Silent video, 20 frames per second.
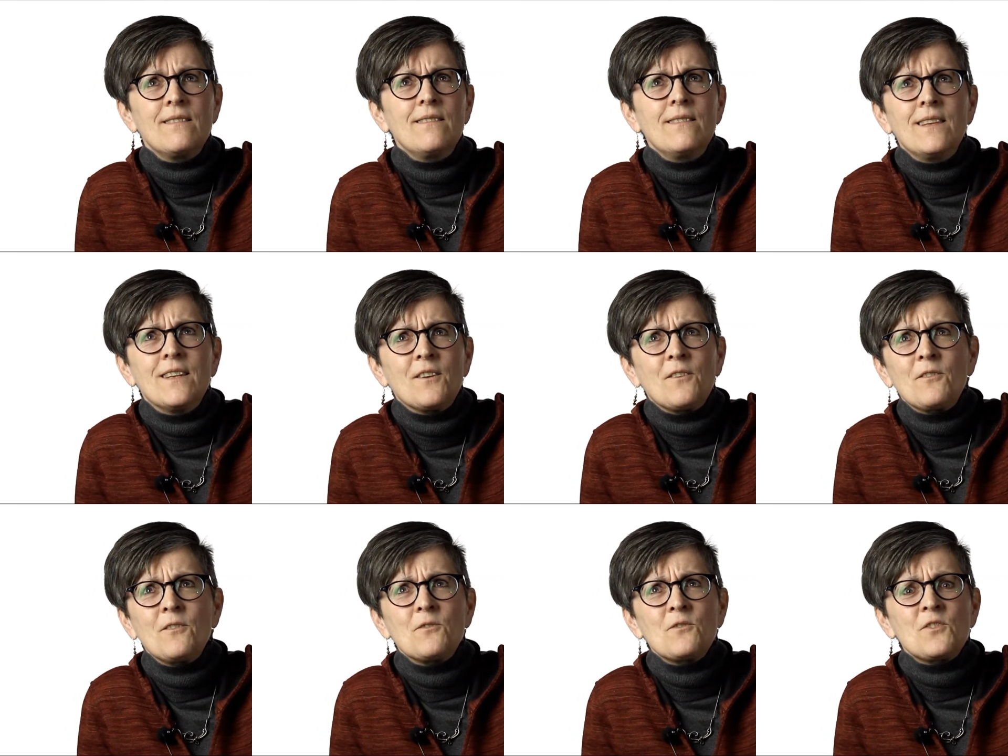you
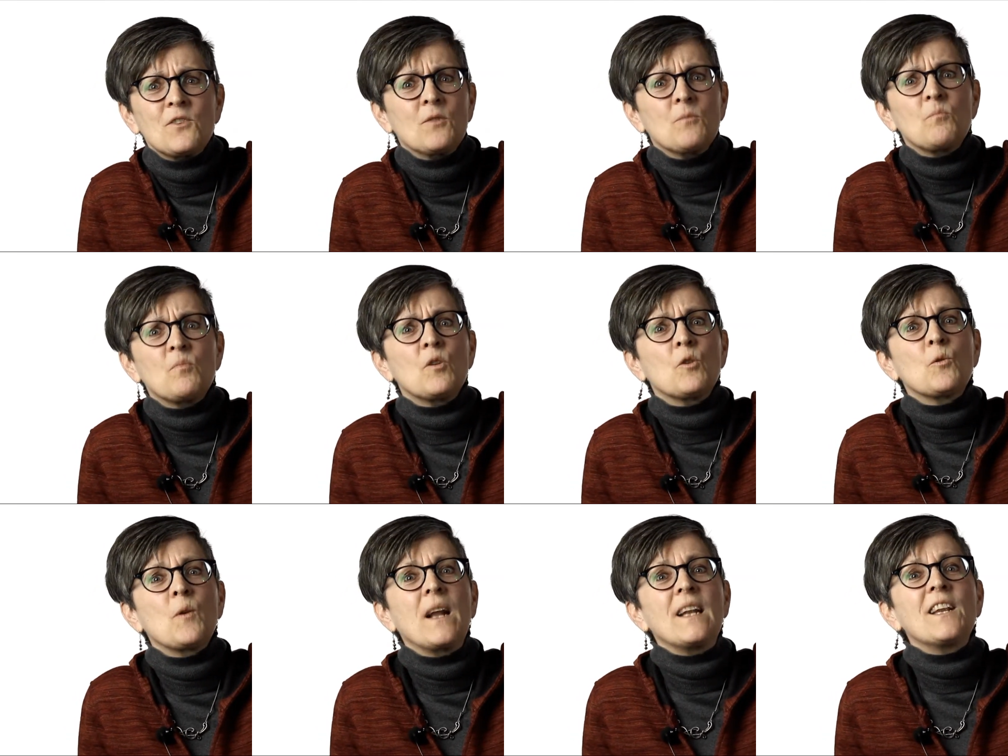know, those are
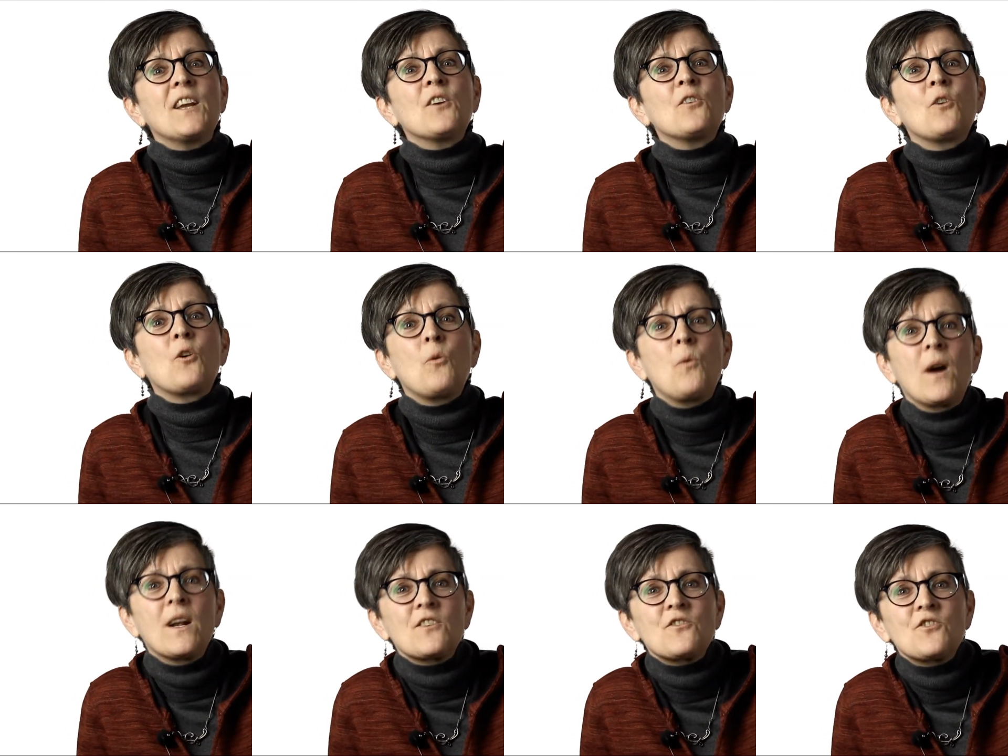perennial
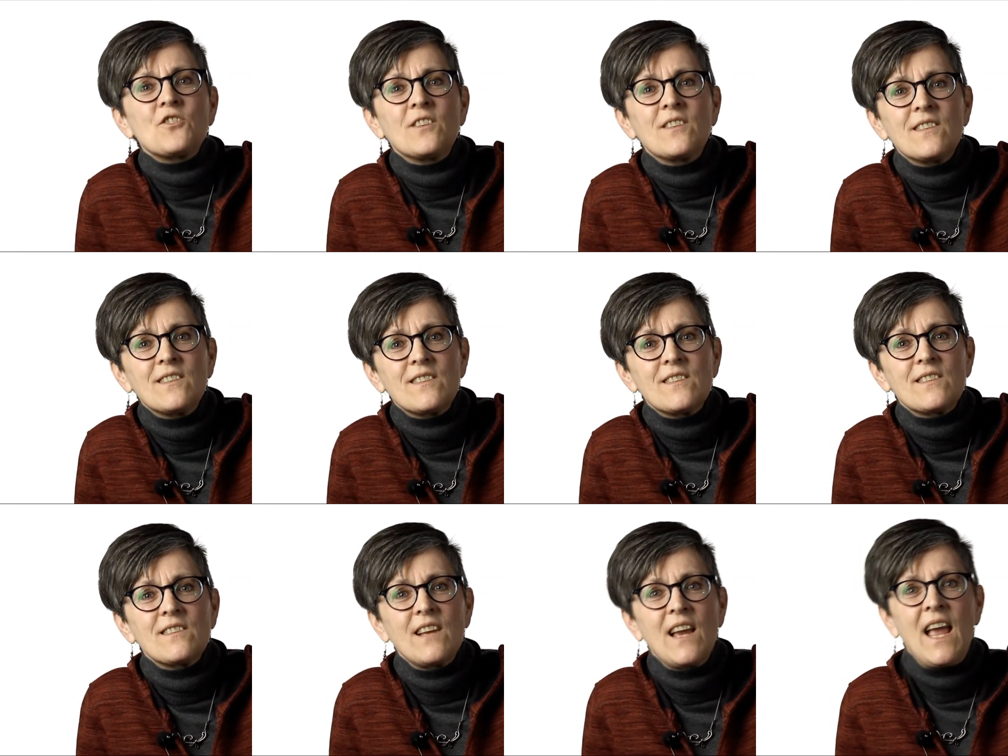
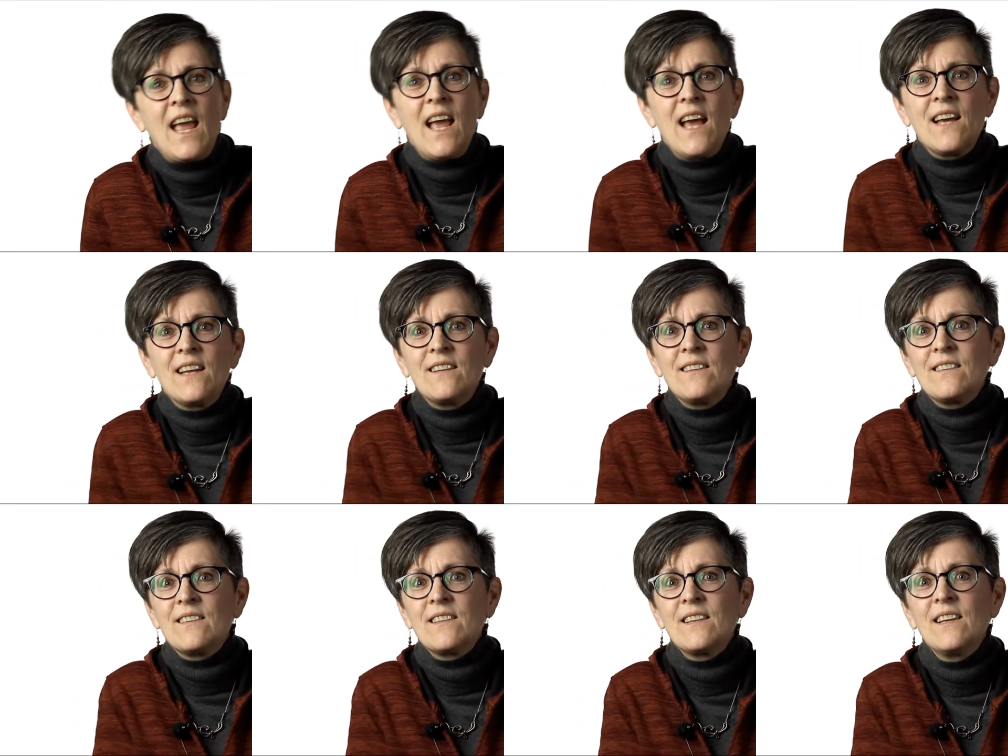questions,
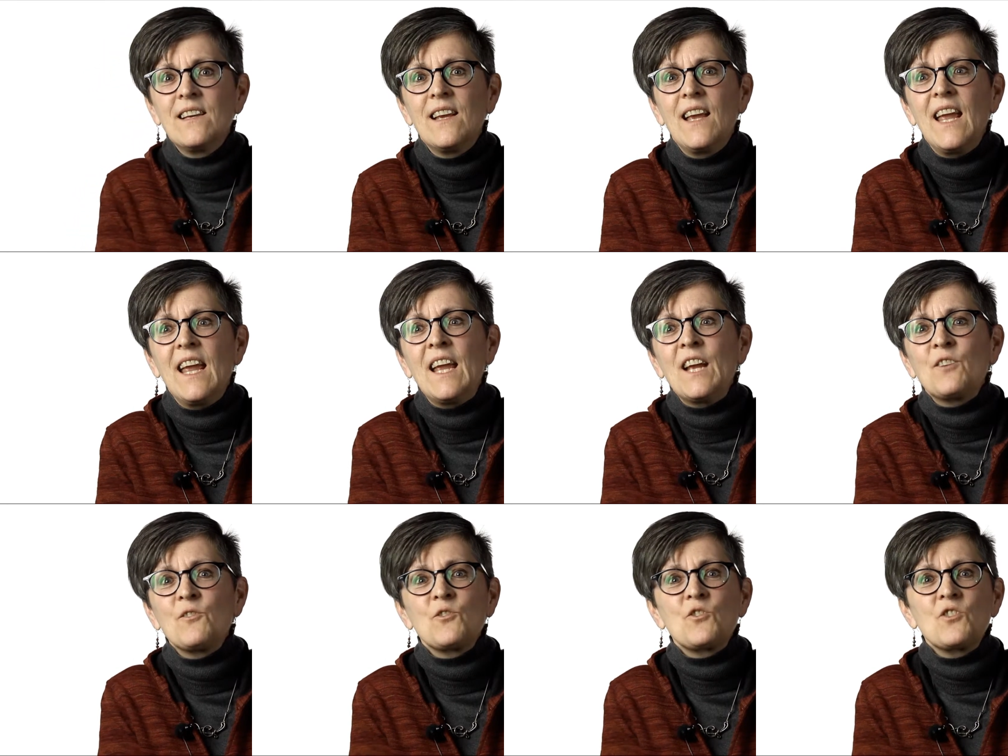and
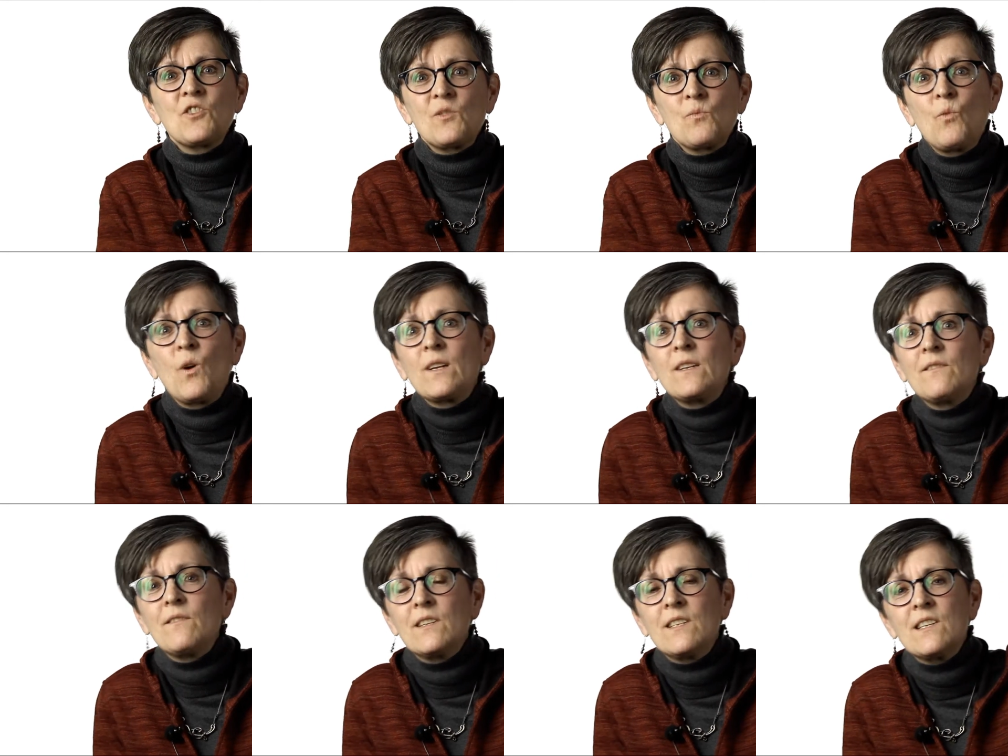English is
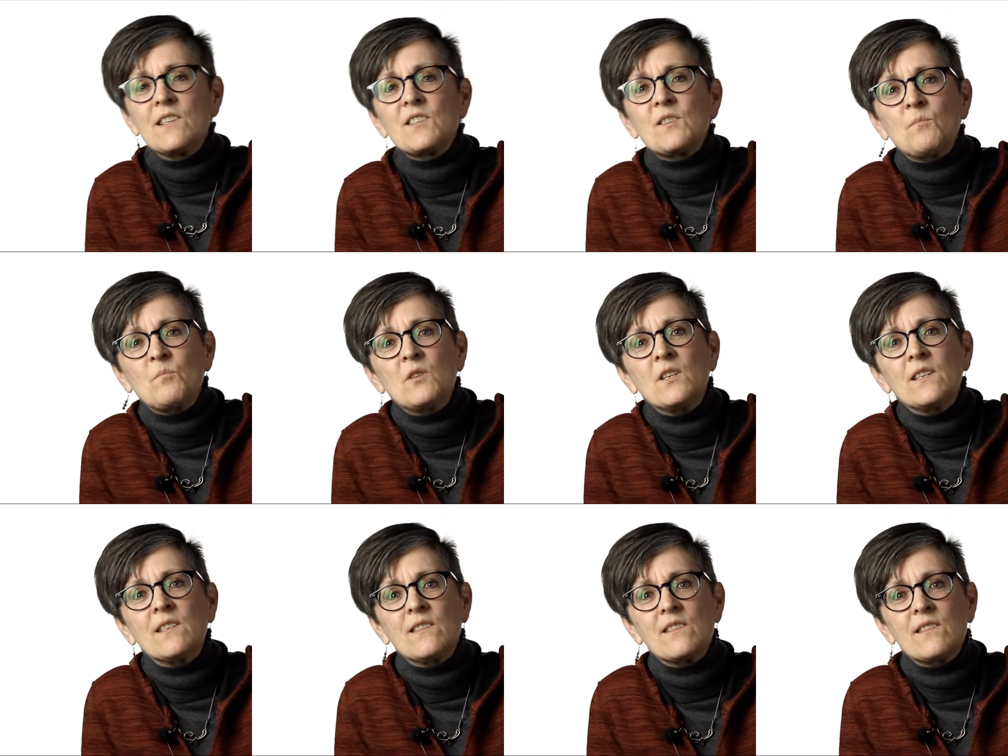one of the
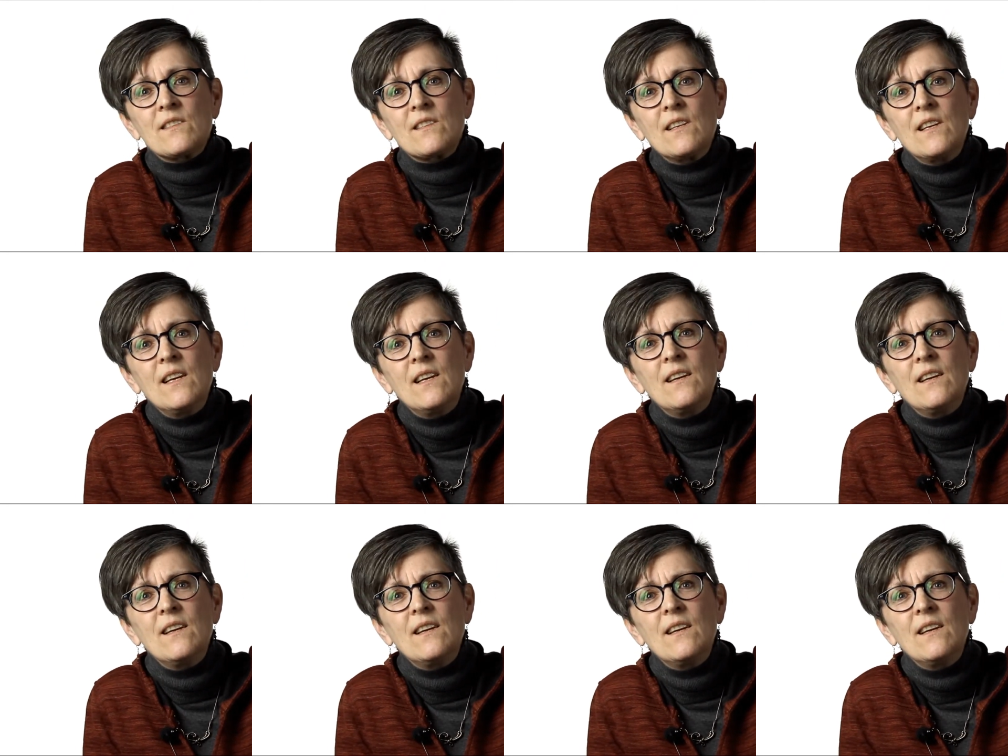disciplines